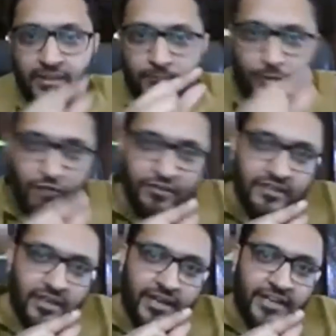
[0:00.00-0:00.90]
profit
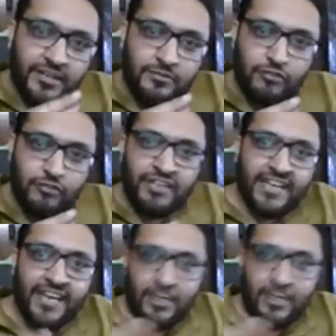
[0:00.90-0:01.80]
uh, in terms of
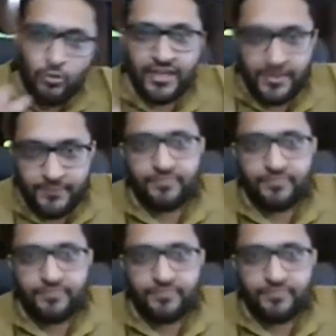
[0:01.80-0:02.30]
winning and losing.